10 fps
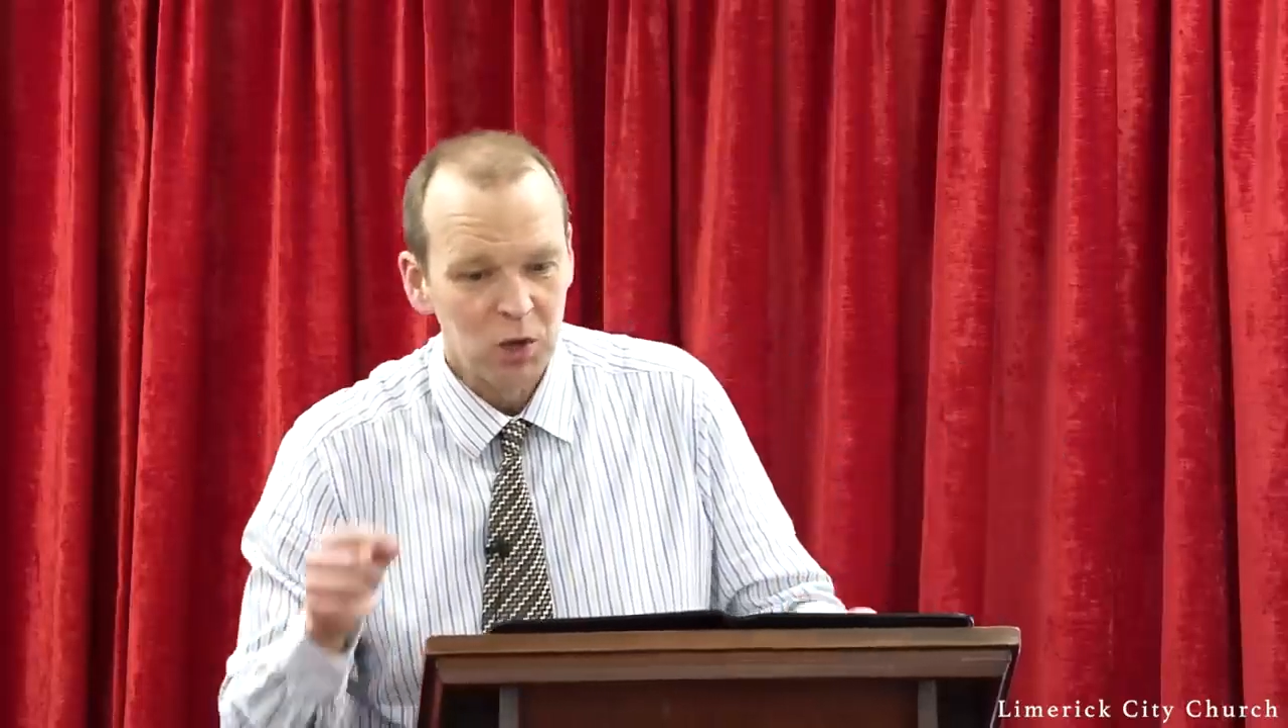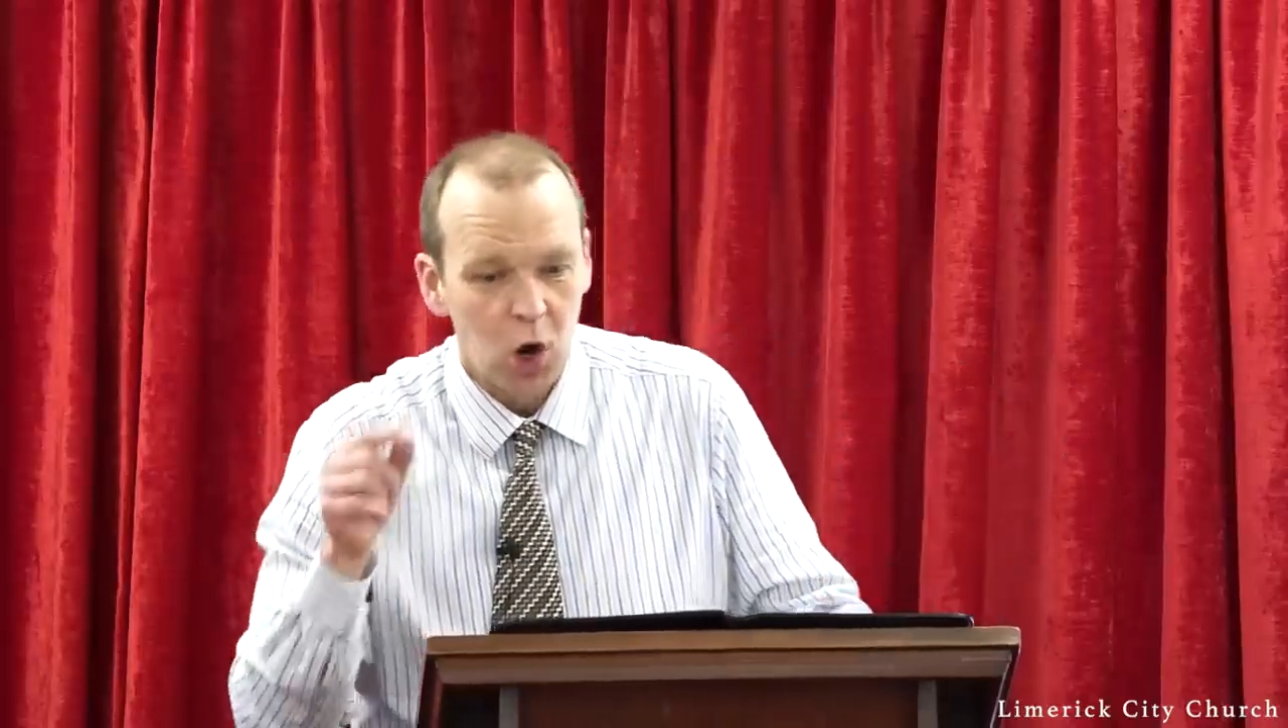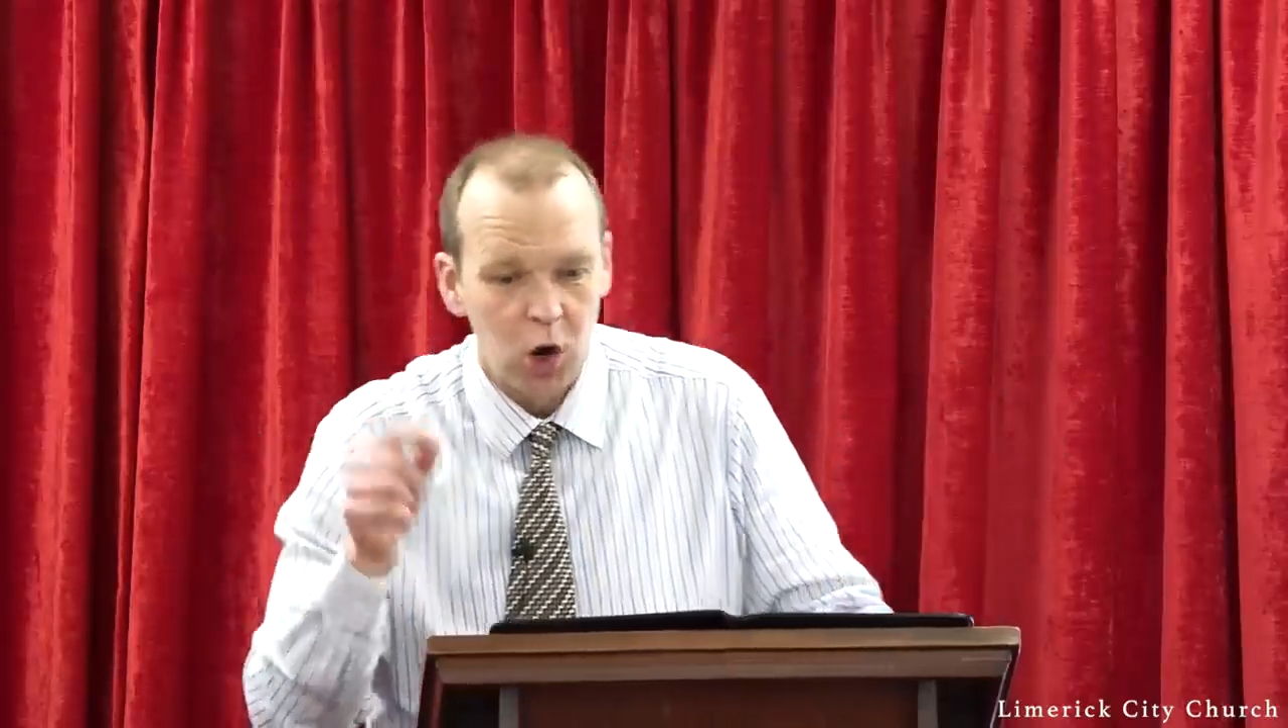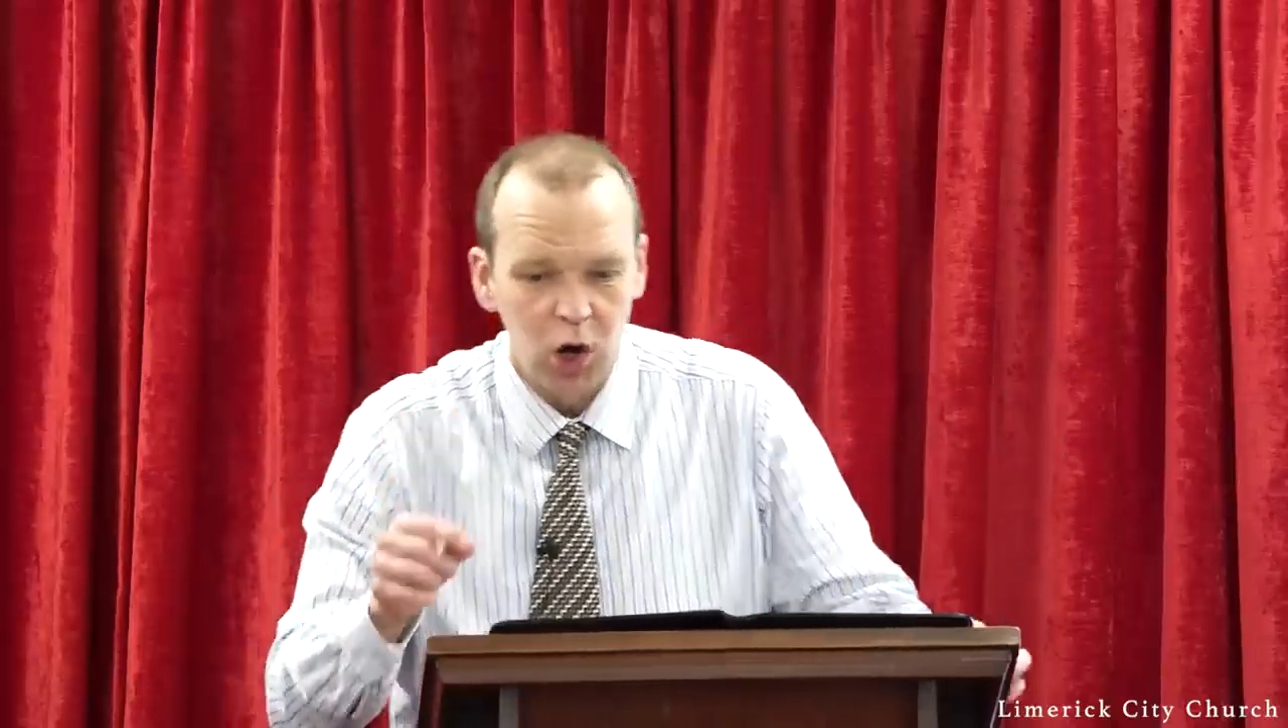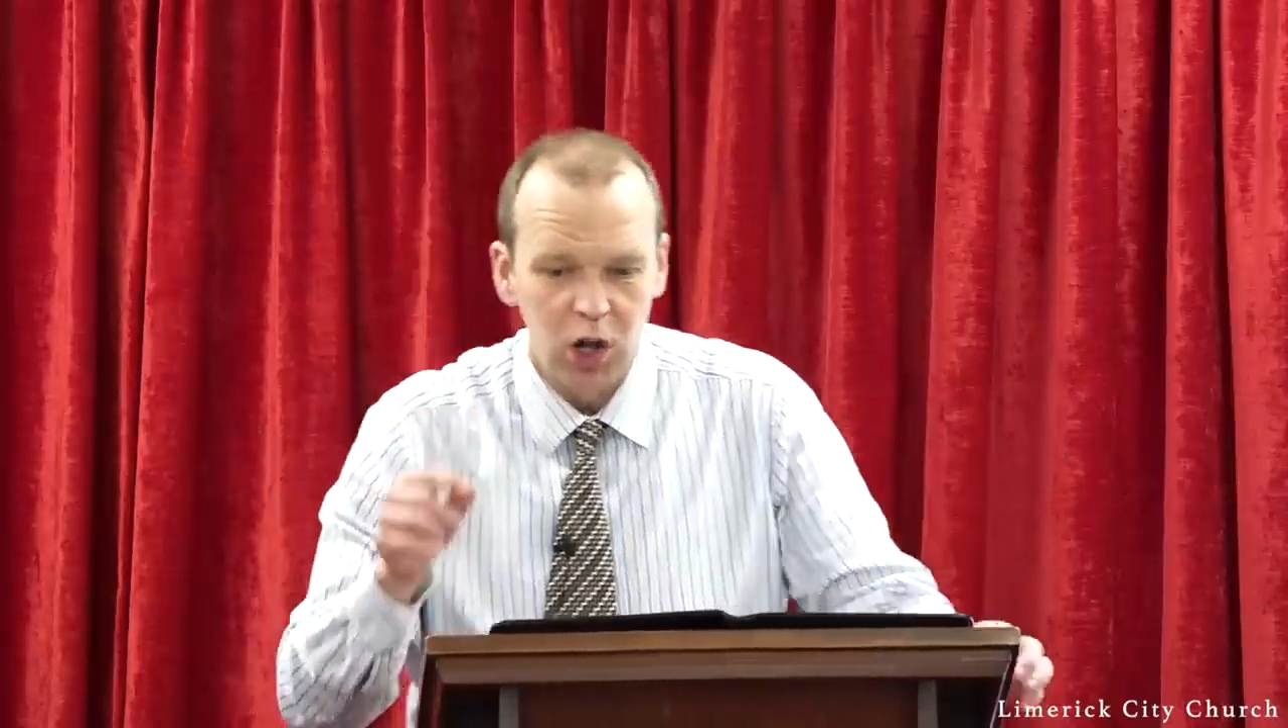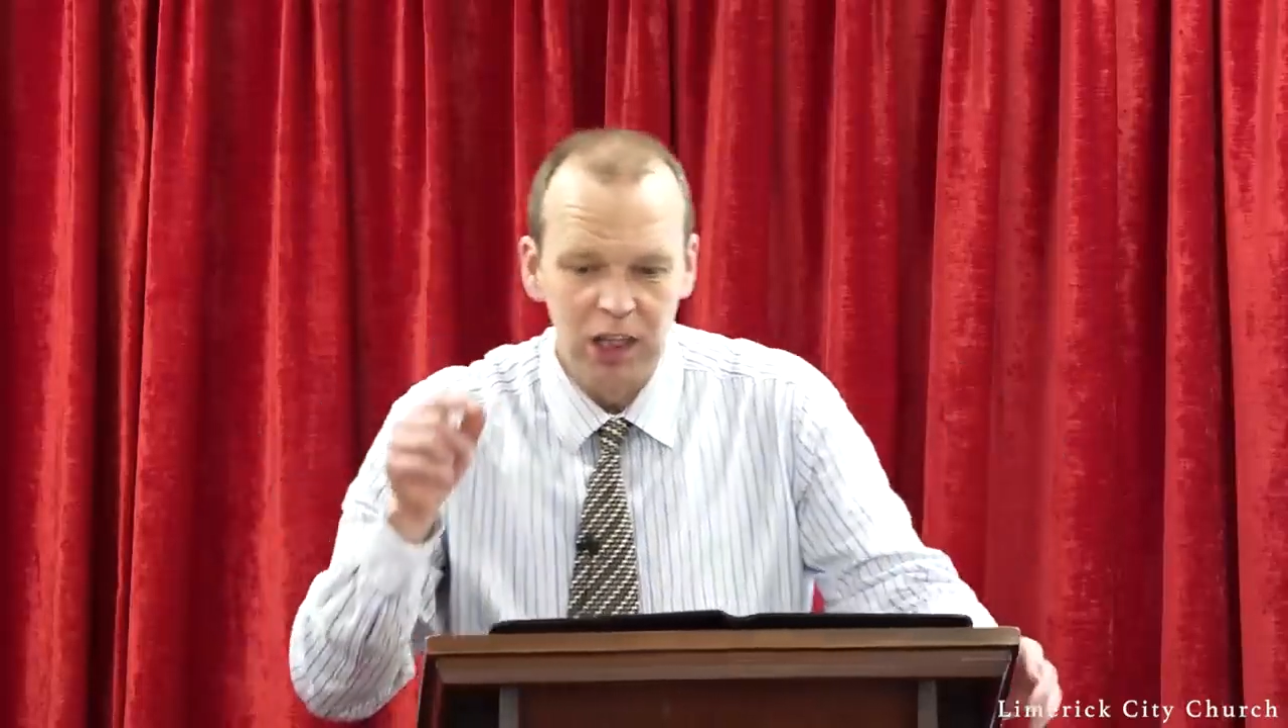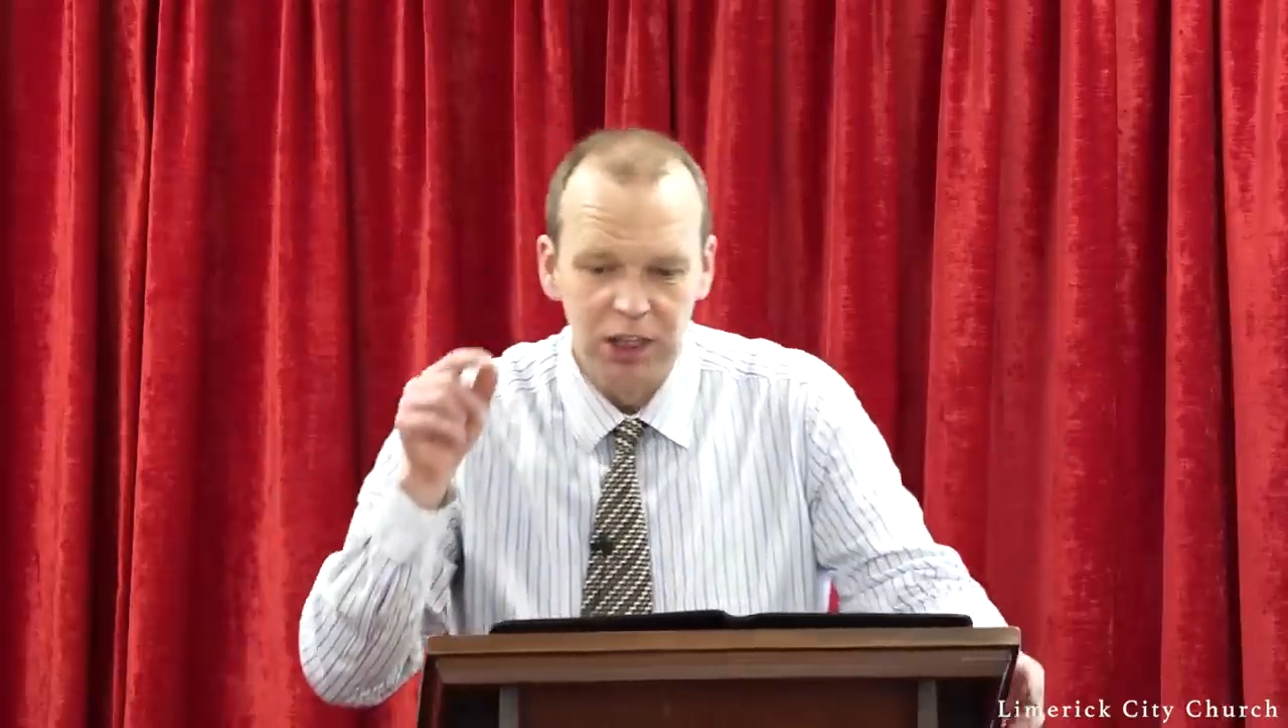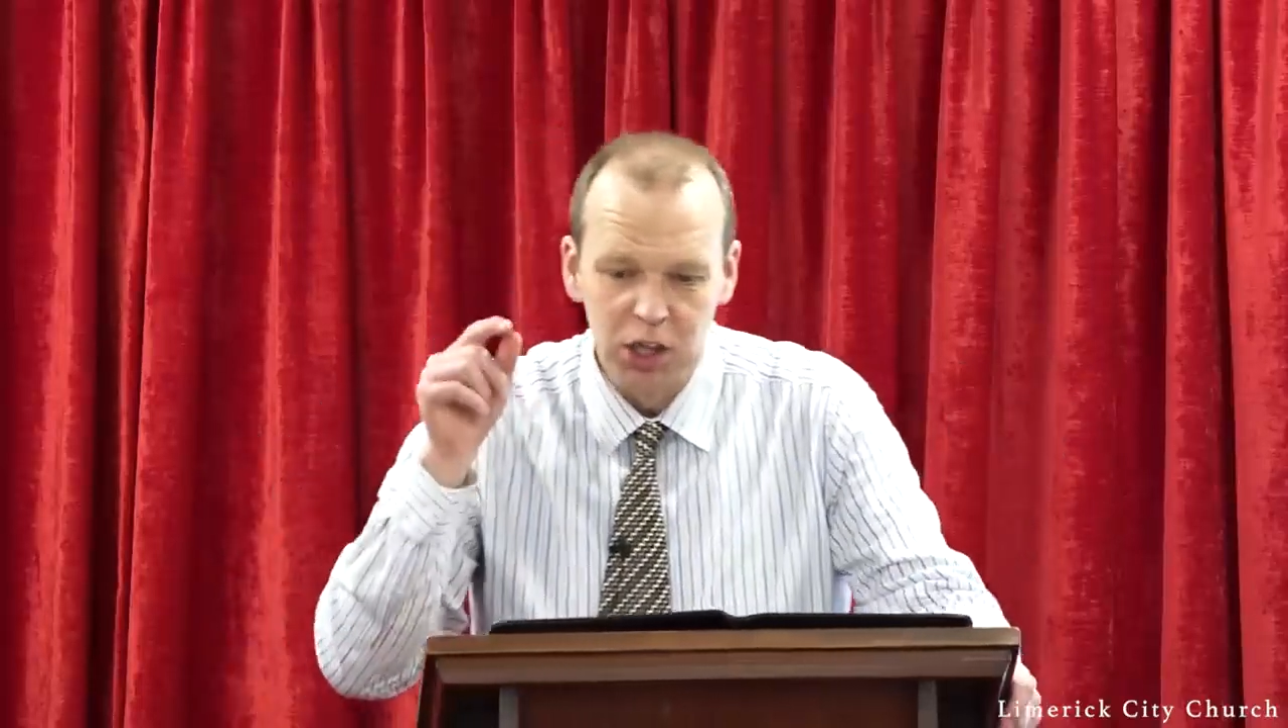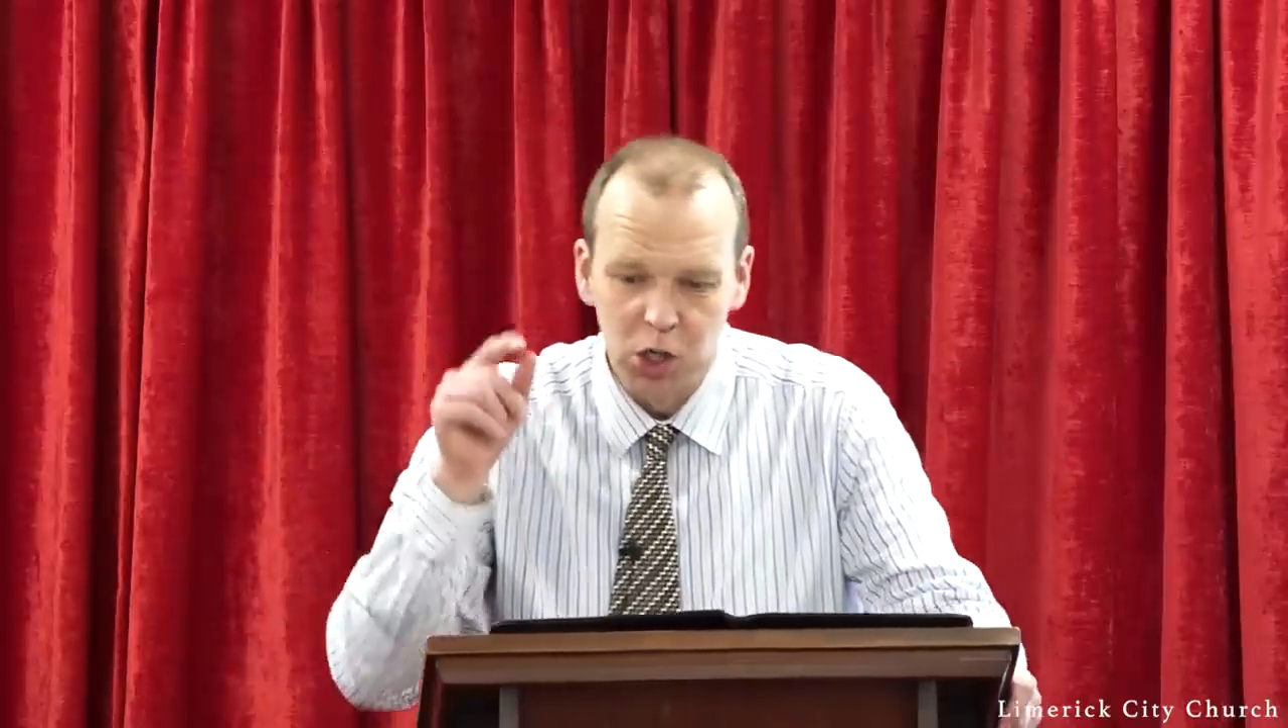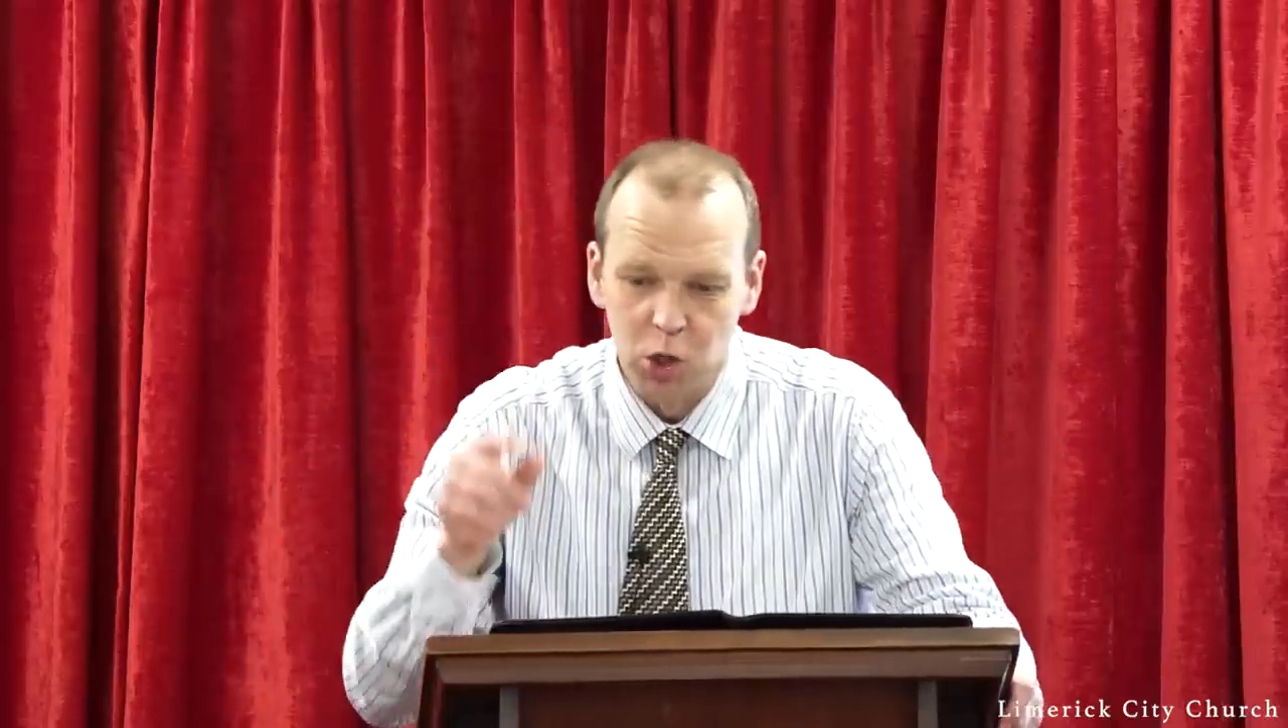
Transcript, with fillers: All the